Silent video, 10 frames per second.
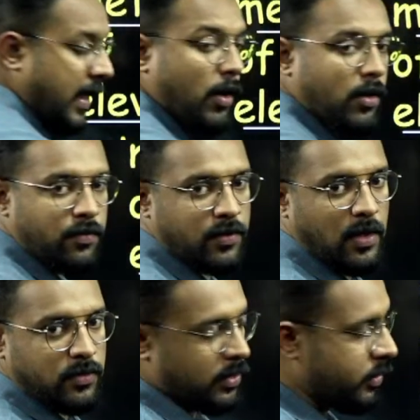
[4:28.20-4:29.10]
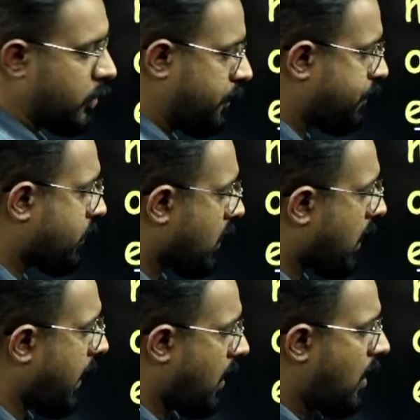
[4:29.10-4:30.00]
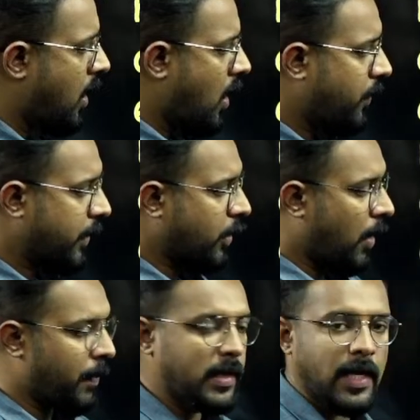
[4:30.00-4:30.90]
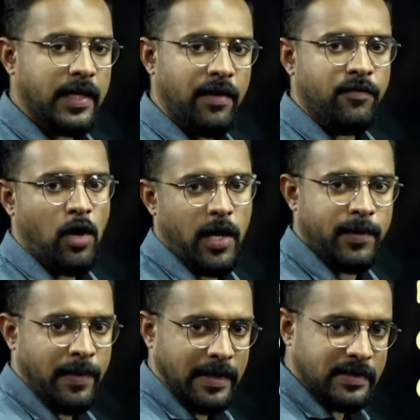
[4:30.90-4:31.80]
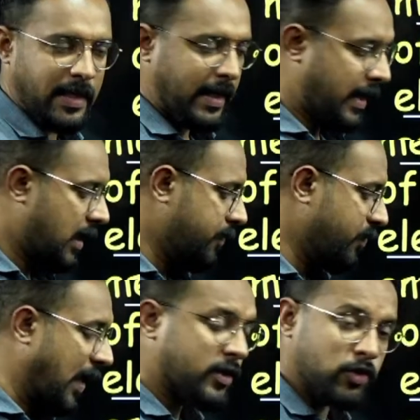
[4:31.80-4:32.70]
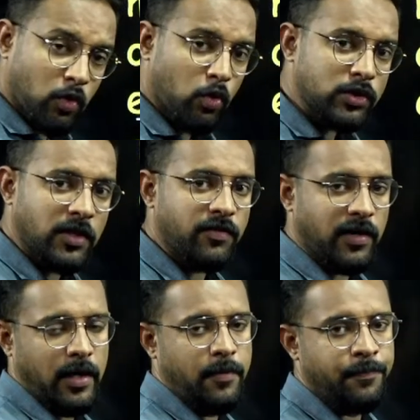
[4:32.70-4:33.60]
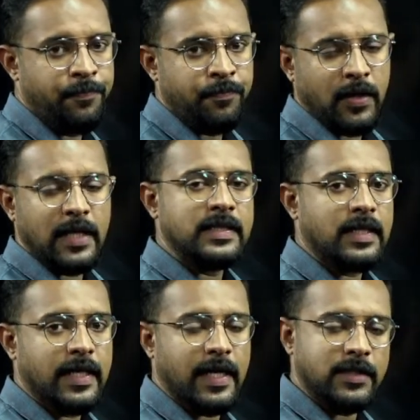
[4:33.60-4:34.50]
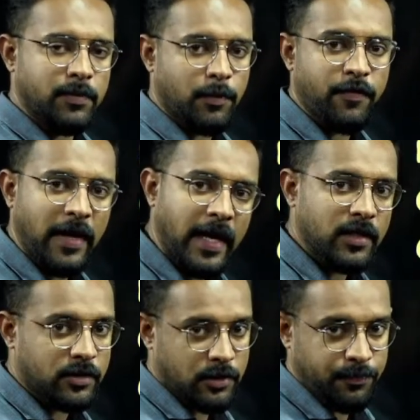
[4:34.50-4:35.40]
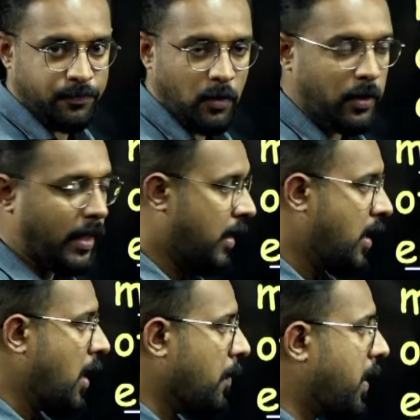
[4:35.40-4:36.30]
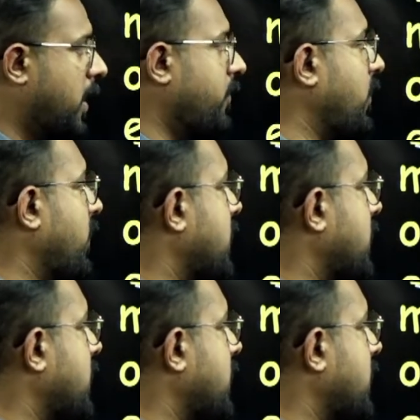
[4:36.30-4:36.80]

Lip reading: out of curves also. Right. One topic that they have not mentioned here exclusively is the concept of errors. Okay. But we will